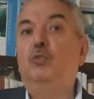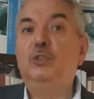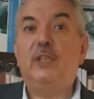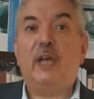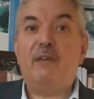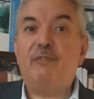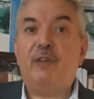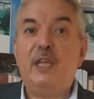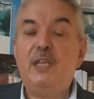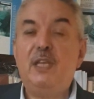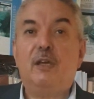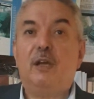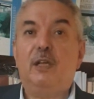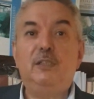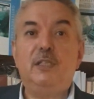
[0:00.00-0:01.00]
don't have
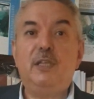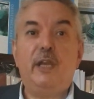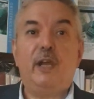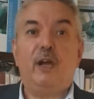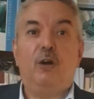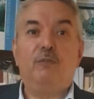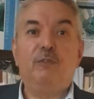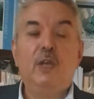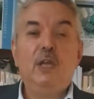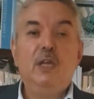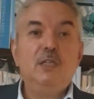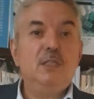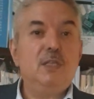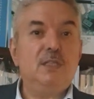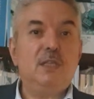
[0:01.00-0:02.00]
any criteria of
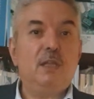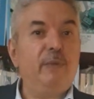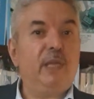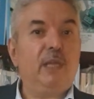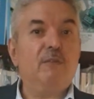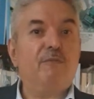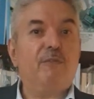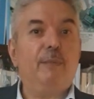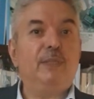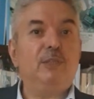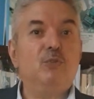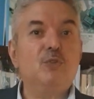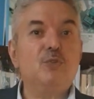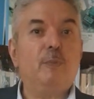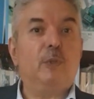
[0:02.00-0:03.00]
systemic
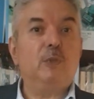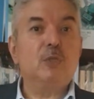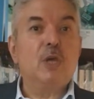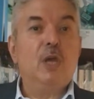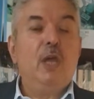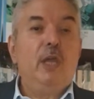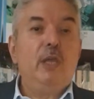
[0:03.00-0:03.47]
inflammatory response.